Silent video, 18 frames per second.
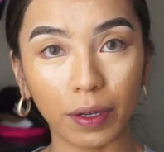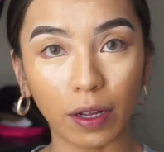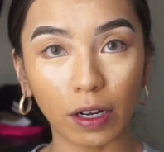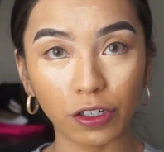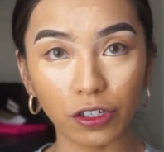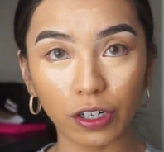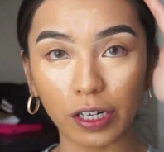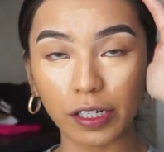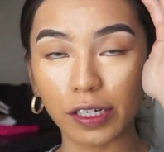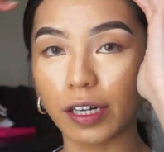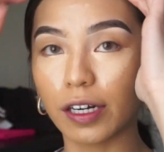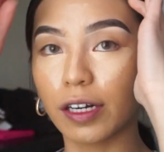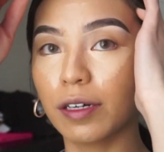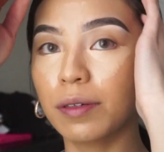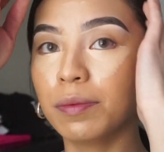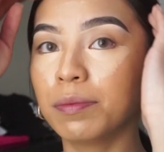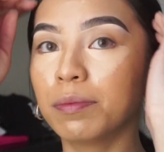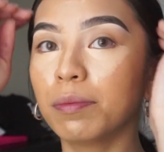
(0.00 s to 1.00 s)
Lost you guys
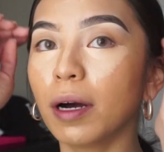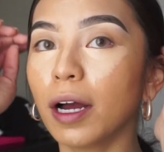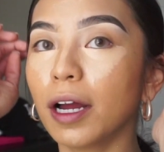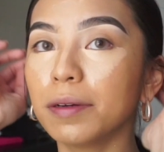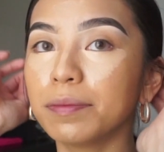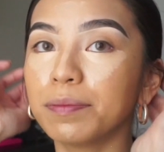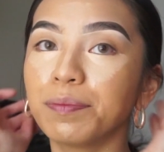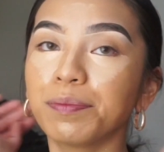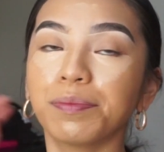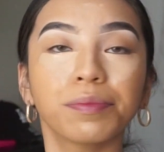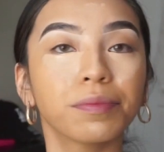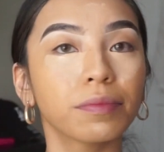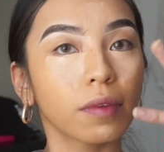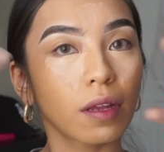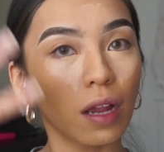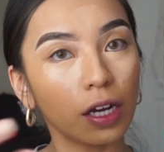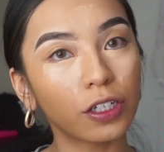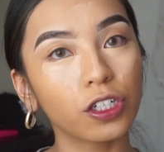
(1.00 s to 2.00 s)
there, but
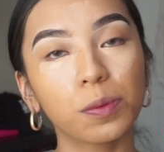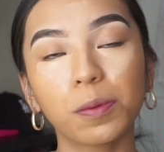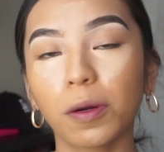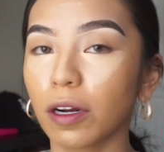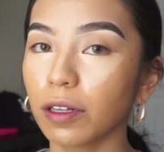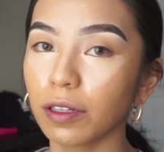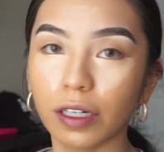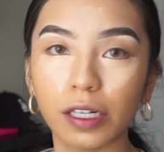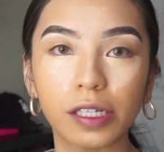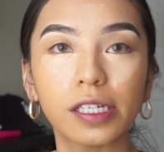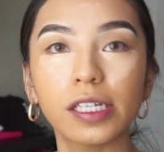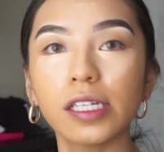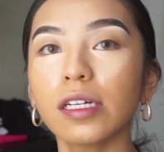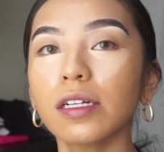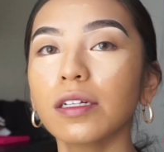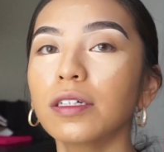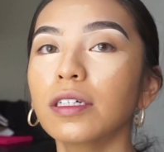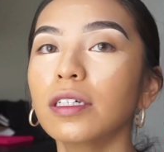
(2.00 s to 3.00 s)
I just put on the
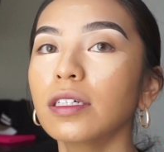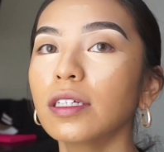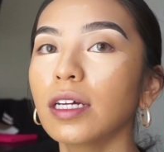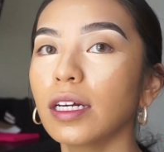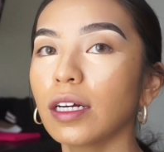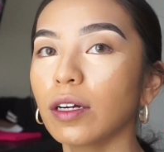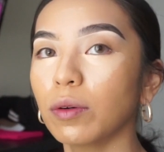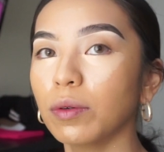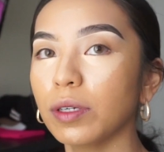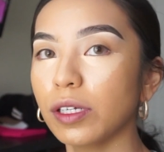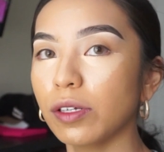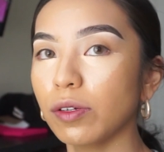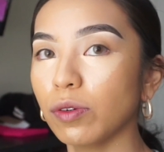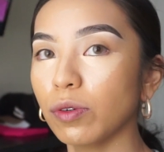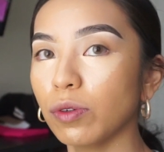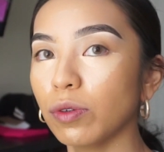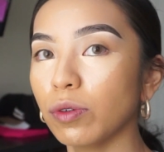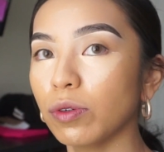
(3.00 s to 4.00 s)
concealer that I always
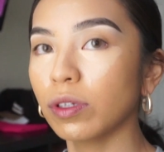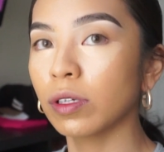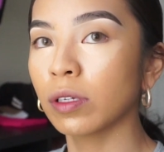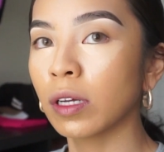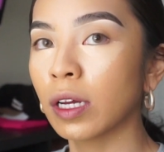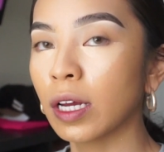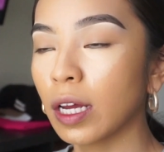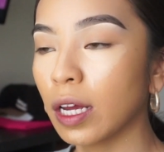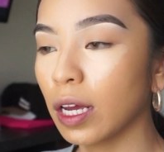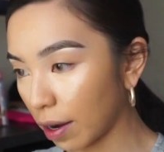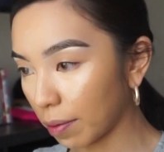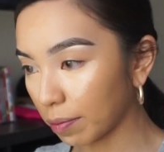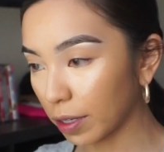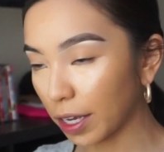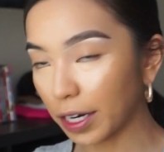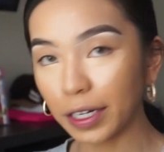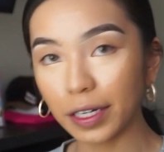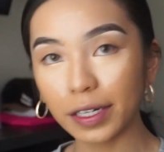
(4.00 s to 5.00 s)
use. I'm
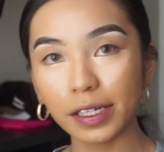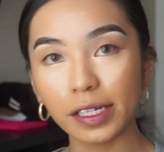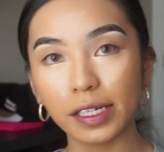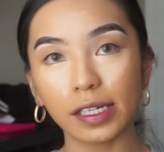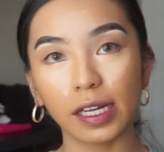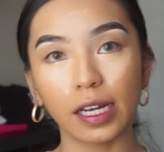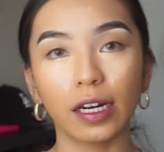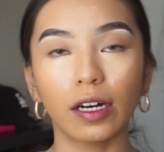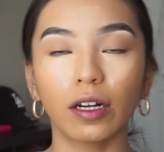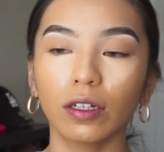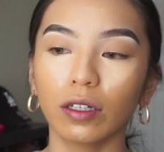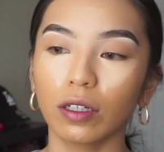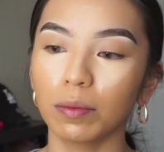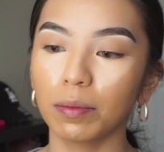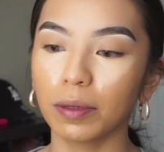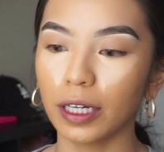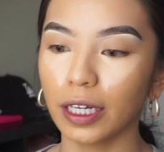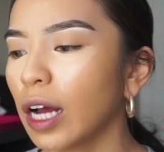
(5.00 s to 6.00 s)
letting it sit a little
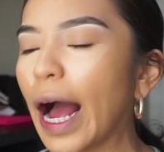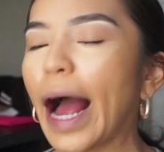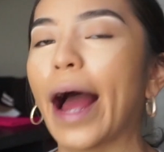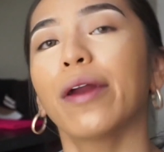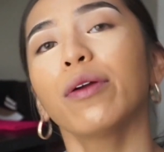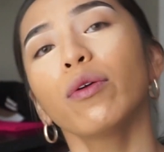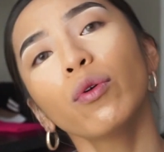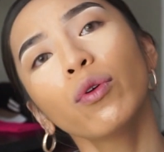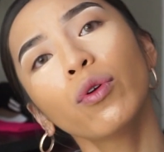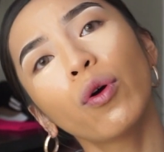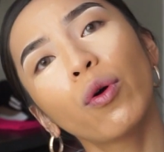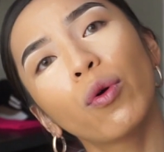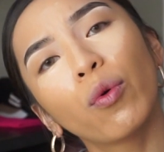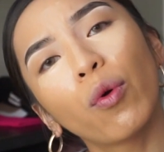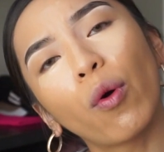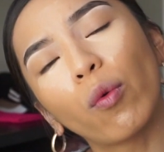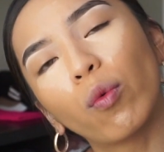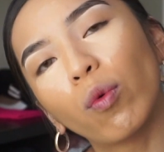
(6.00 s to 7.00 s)
bit. I don't
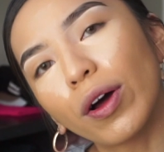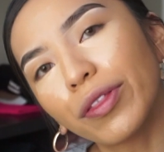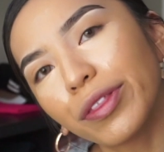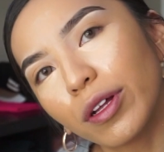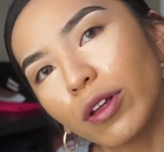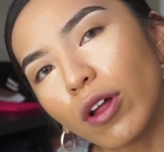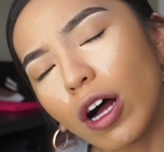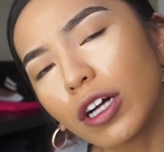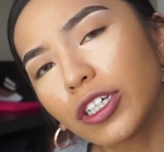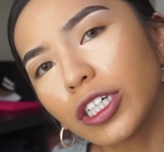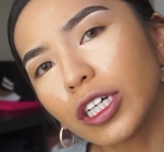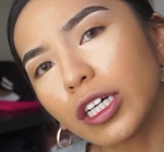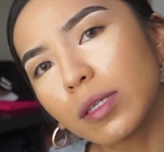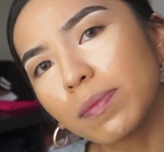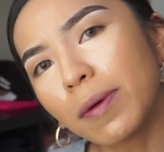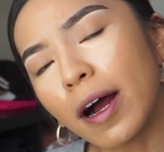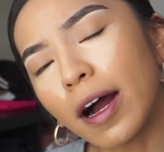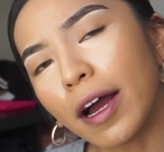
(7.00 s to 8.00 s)
know what the logic is
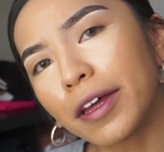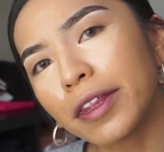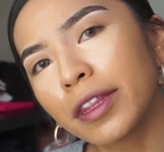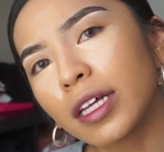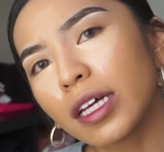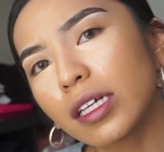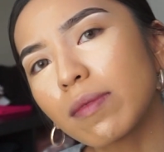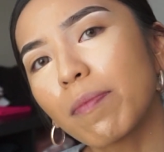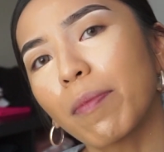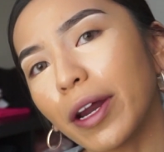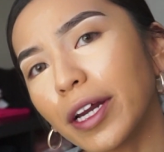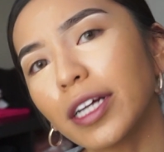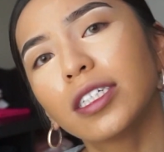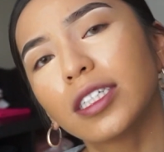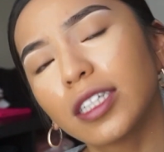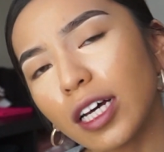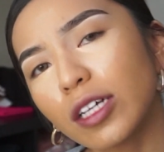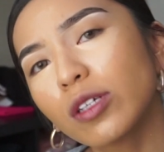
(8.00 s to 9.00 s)
behind this, but
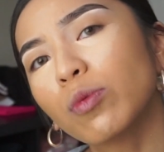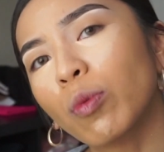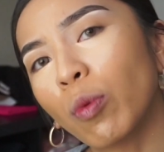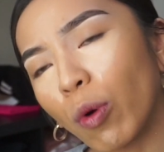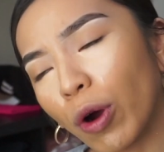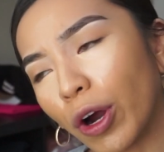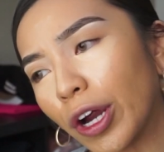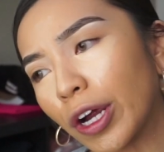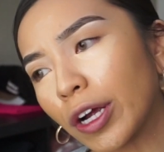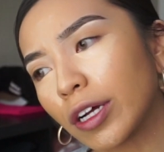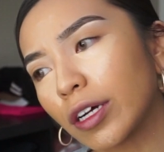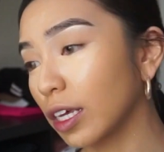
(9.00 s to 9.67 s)
it does work.